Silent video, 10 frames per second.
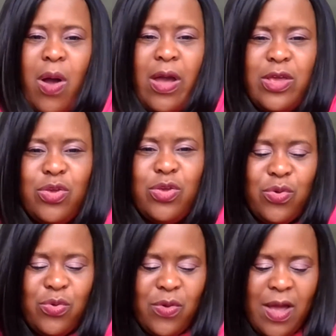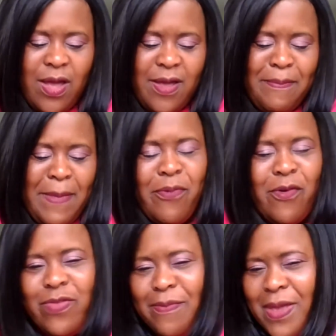why are you a member
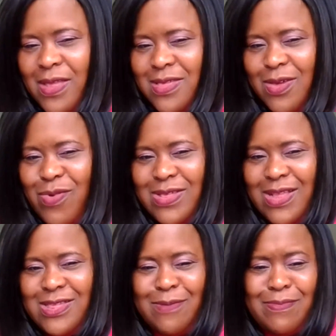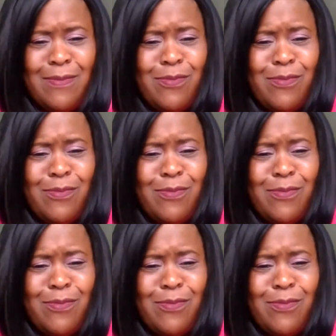of the BITC Race Leadership Team?